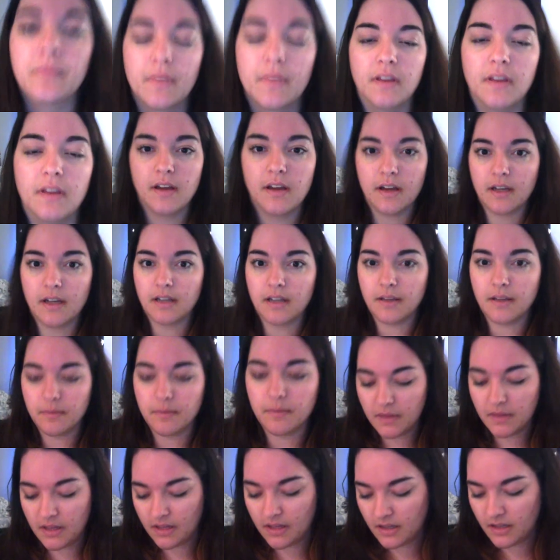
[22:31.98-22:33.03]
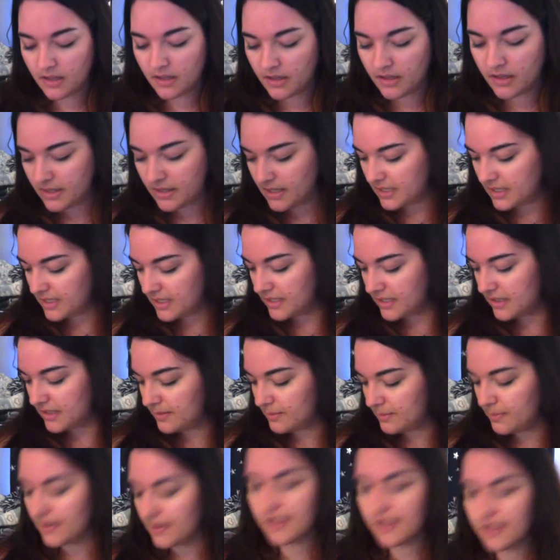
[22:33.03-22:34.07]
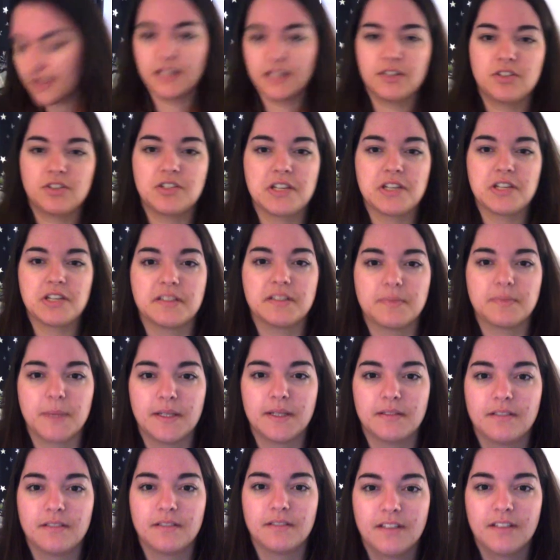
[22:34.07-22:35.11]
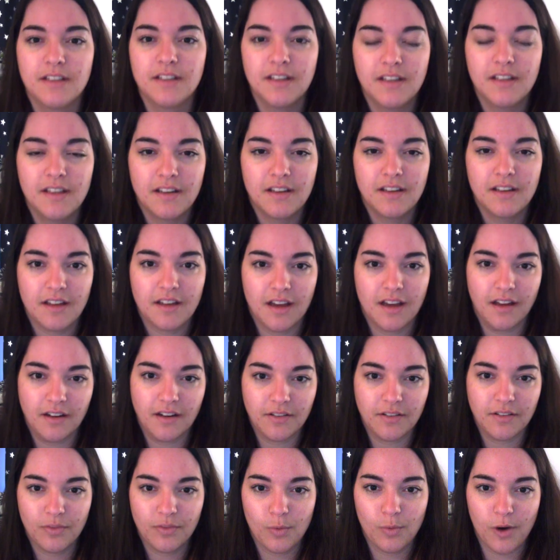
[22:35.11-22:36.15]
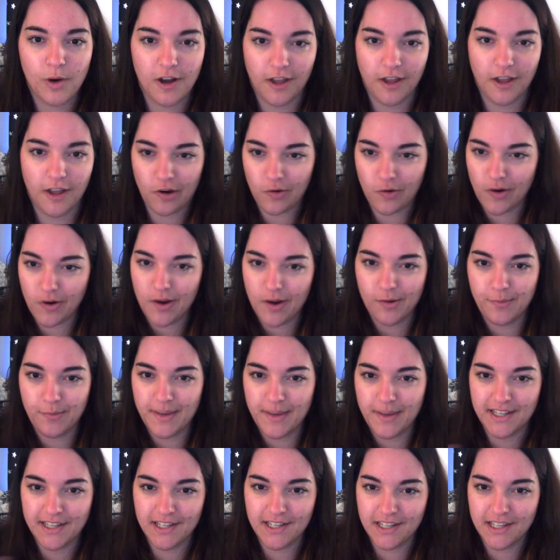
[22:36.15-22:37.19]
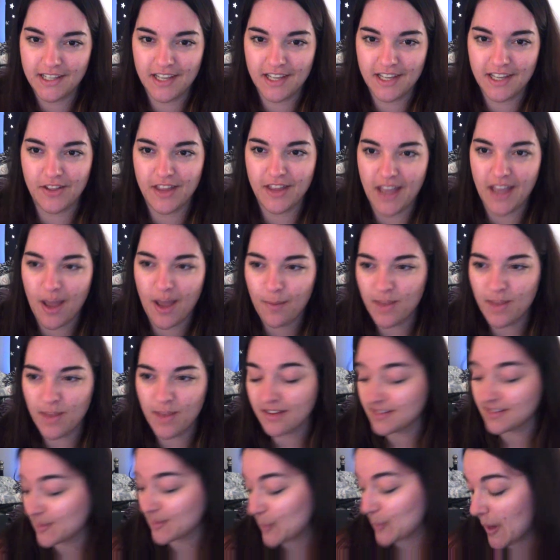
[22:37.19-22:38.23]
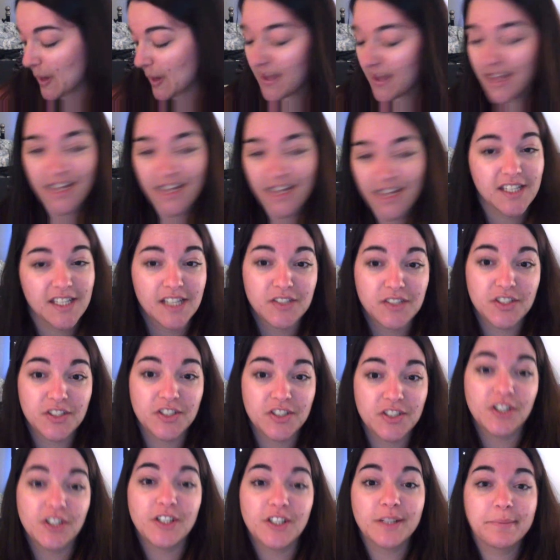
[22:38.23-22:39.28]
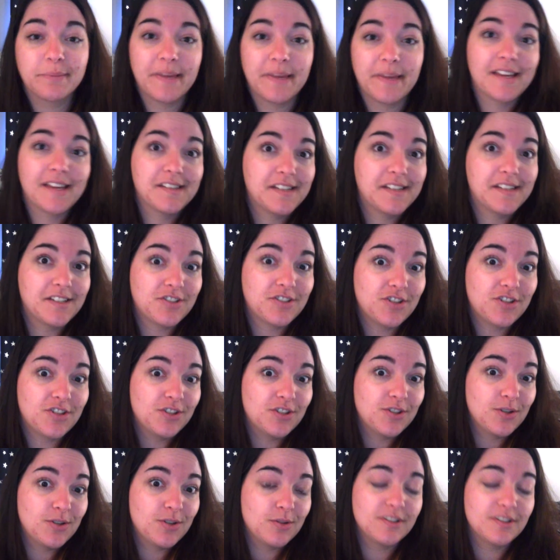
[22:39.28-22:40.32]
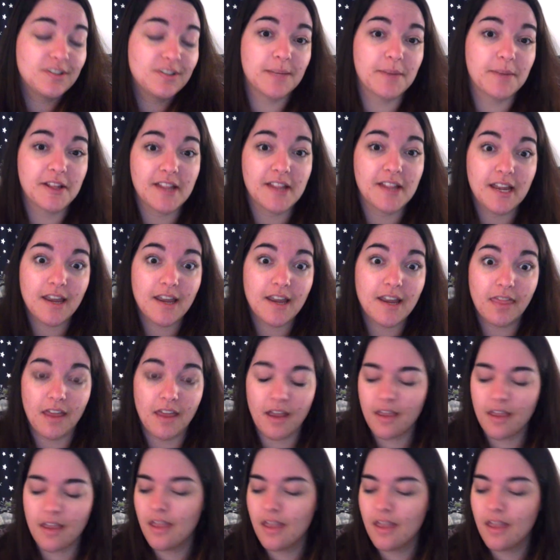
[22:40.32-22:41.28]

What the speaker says: But she's been kind of walking around me and yelling at me because I'm not paying attention to her. I'm paying attention to seemingly nothing.